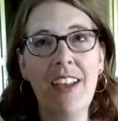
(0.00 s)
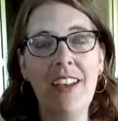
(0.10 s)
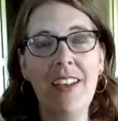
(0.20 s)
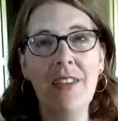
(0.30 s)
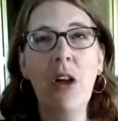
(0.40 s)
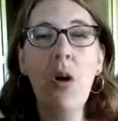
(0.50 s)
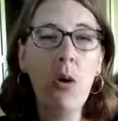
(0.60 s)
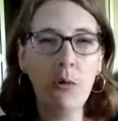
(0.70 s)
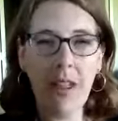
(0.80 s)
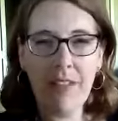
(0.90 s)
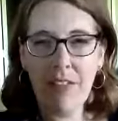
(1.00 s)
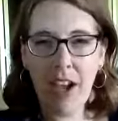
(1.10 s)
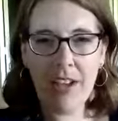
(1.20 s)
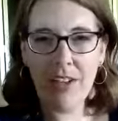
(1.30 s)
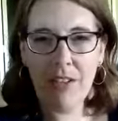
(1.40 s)
the home life
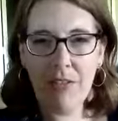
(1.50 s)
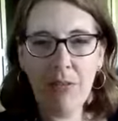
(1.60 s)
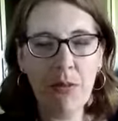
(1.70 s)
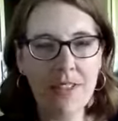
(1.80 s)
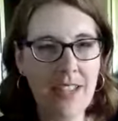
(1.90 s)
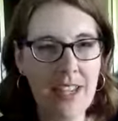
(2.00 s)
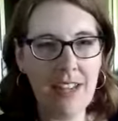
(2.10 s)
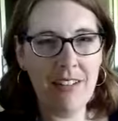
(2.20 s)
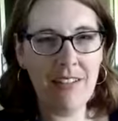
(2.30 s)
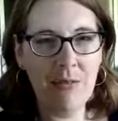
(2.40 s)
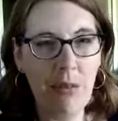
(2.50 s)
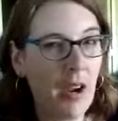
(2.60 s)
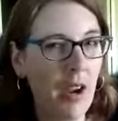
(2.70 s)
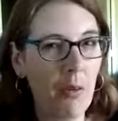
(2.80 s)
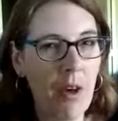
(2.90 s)
kind of wasn't where
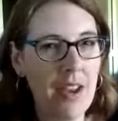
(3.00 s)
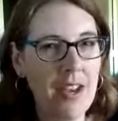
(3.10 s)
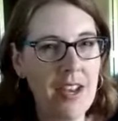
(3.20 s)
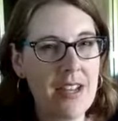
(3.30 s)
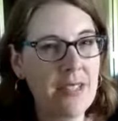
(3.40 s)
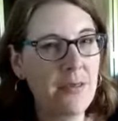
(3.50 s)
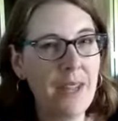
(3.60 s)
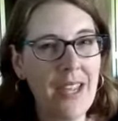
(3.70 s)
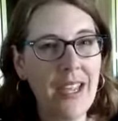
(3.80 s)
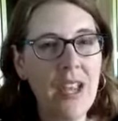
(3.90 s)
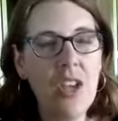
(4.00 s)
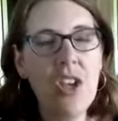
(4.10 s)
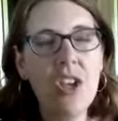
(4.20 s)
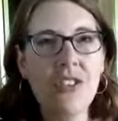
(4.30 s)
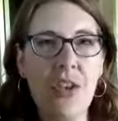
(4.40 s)
I wanted it to be.
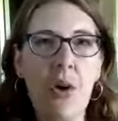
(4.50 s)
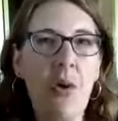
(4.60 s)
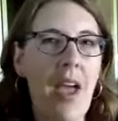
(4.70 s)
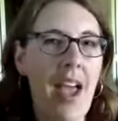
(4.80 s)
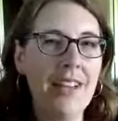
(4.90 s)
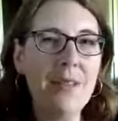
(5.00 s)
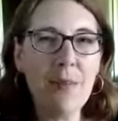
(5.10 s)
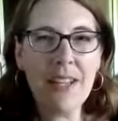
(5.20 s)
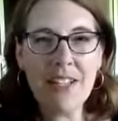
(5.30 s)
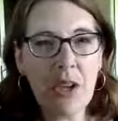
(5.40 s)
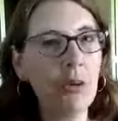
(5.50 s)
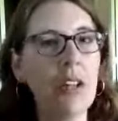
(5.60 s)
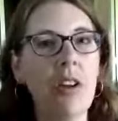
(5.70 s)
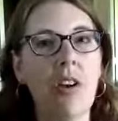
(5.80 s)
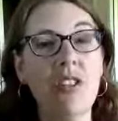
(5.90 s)
So as a PTO
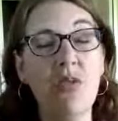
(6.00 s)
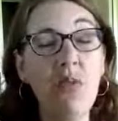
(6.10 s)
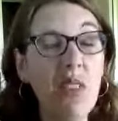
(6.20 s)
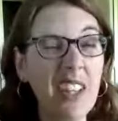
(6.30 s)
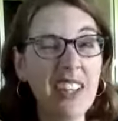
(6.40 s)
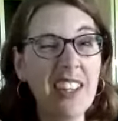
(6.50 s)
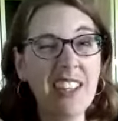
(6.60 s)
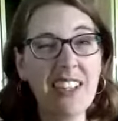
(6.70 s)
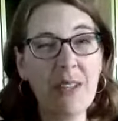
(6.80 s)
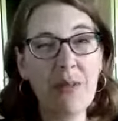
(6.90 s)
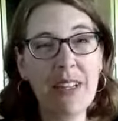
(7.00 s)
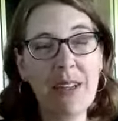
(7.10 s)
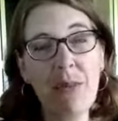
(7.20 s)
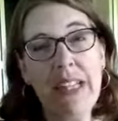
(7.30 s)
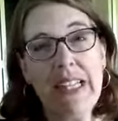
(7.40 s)
leader, it's really, really,
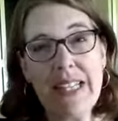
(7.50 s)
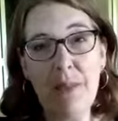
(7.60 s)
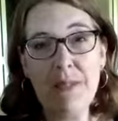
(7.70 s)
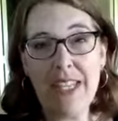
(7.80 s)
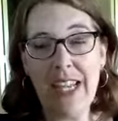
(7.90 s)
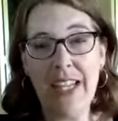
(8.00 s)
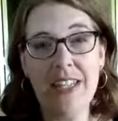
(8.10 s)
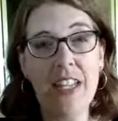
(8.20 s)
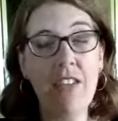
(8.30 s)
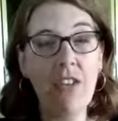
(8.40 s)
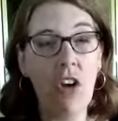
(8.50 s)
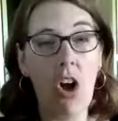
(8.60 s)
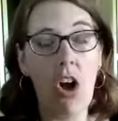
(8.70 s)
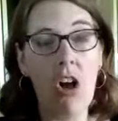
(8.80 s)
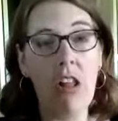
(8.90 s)
really tempting to give your
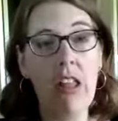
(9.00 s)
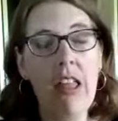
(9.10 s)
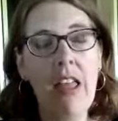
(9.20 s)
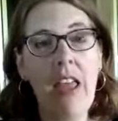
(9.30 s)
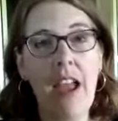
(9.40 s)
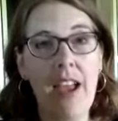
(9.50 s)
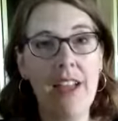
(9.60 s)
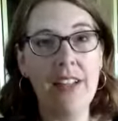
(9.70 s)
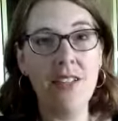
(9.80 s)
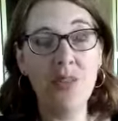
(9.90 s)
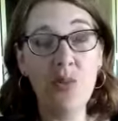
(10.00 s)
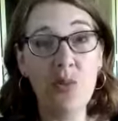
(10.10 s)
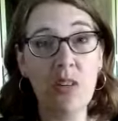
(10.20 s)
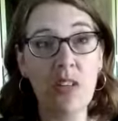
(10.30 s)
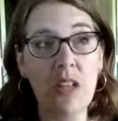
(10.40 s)
all at
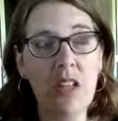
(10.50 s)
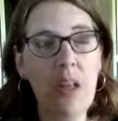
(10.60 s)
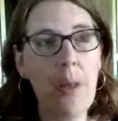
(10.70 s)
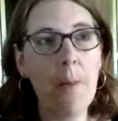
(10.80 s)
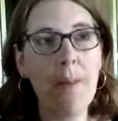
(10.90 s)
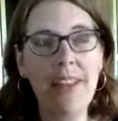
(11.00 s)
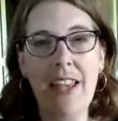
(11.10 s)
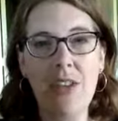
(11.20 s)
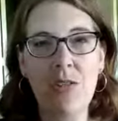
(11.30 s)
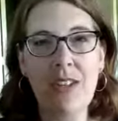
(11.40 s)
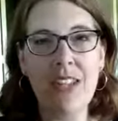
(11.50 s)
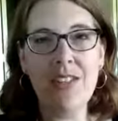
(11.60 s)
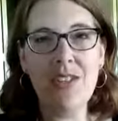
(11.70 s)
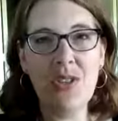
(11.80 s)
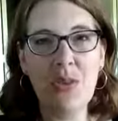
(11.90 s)
school, but then you need
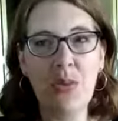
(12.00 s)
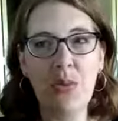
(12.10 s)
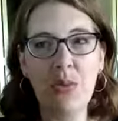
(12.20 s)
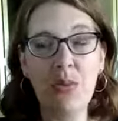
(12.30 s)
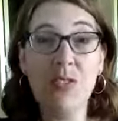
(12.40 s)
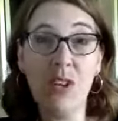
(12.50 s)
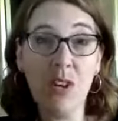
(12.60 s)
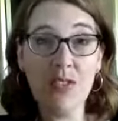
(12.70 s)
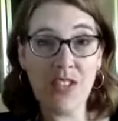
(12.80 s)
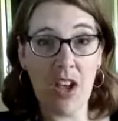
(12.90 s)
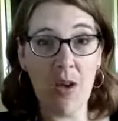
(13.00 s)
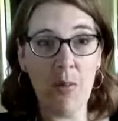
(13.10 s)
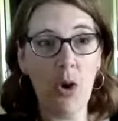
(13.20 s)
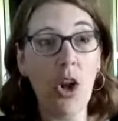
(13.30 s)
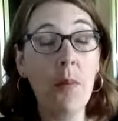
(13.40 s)
to reserve some
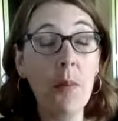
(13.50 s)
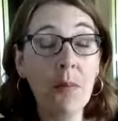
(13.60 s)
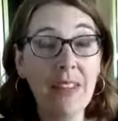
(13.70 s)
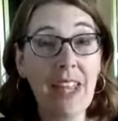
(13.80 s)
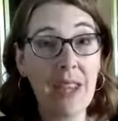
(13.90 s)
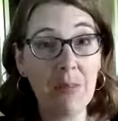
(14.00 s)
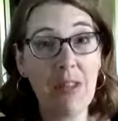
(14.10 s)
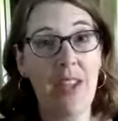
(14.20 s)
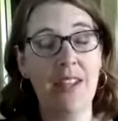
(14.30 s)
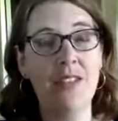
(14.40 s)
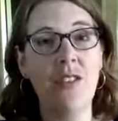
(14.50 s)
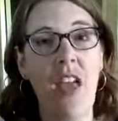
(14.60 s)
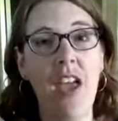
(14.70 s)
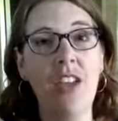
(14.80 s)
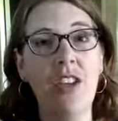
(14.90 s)
or come up with a game plan so
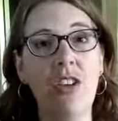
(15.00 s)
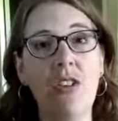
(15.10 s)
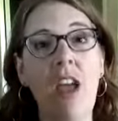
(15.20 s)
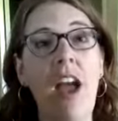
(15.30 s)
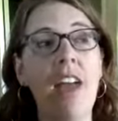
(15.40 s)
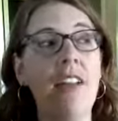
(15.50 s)
that you're not